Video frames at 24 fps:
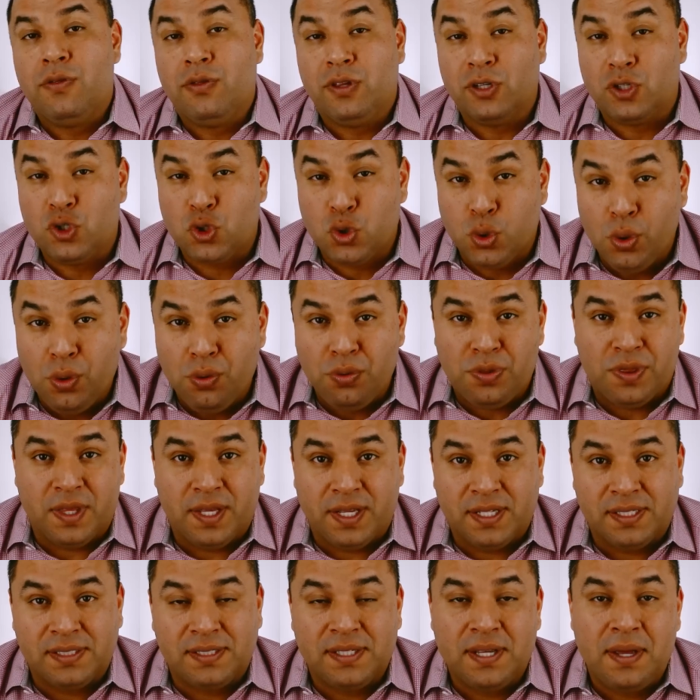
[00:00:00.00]
The truth
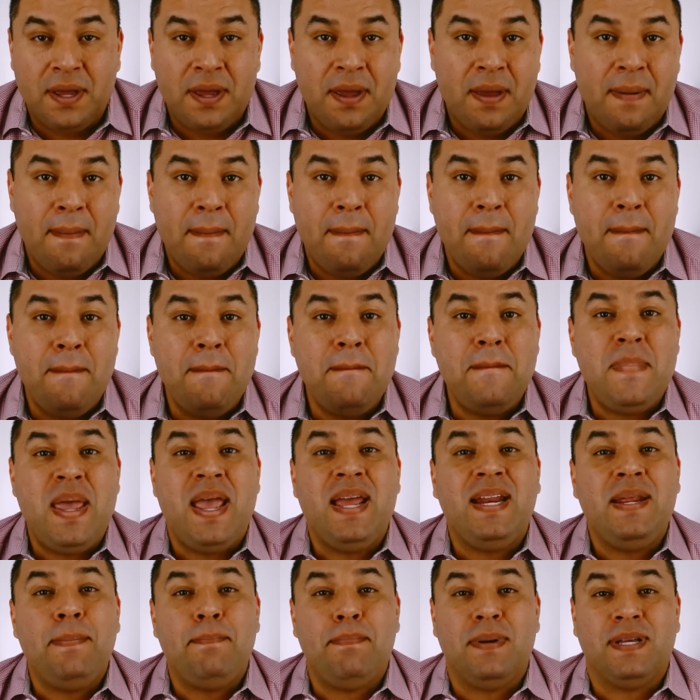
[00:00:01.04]
is,
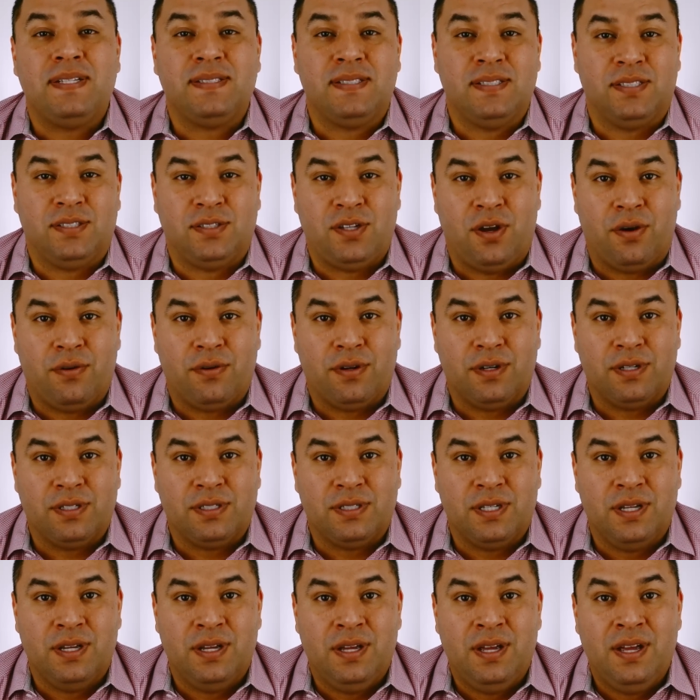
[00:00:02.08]
many business
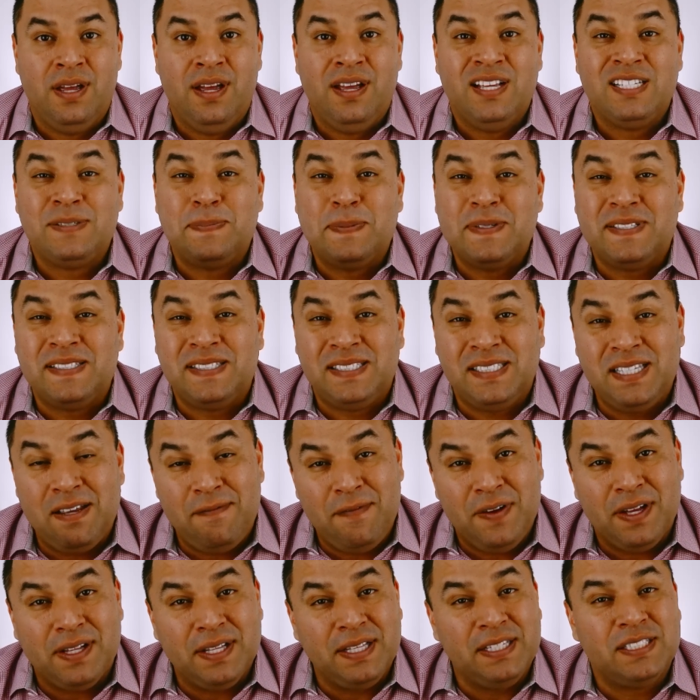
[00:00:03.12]
owners,
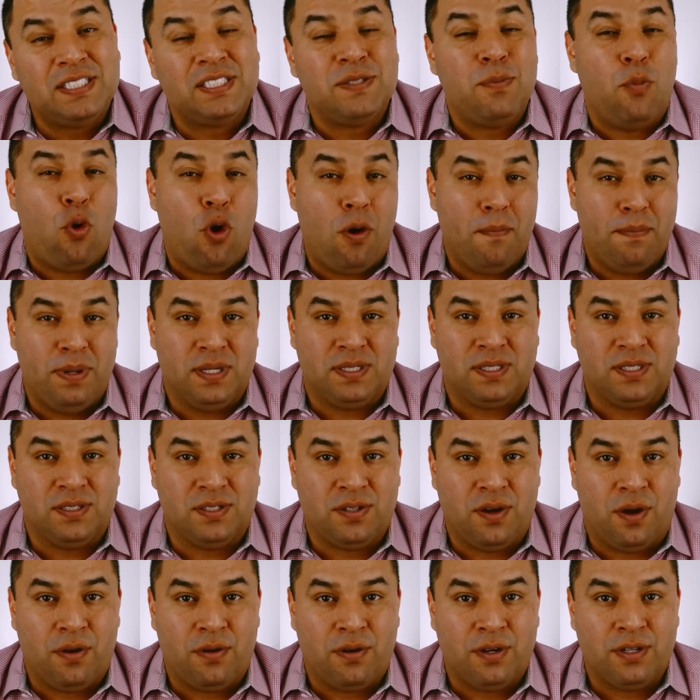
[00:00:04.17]
specifically small business
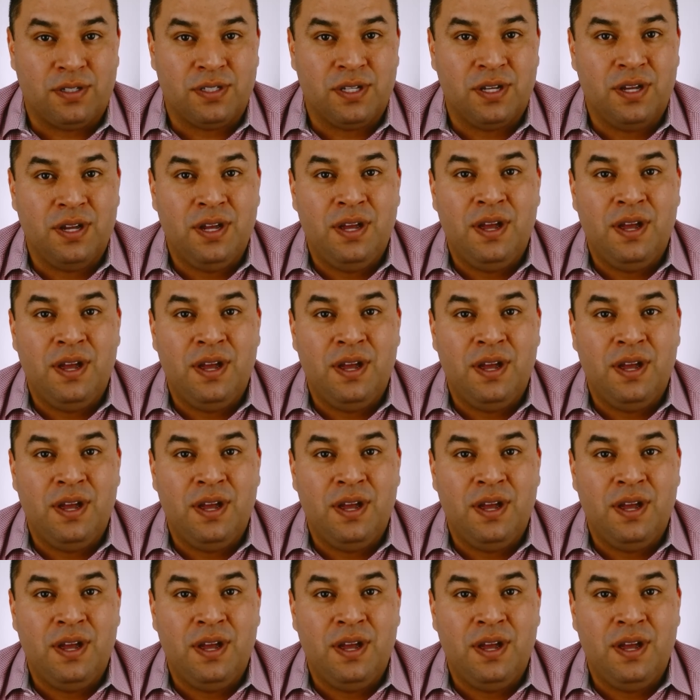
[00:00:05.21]
owners,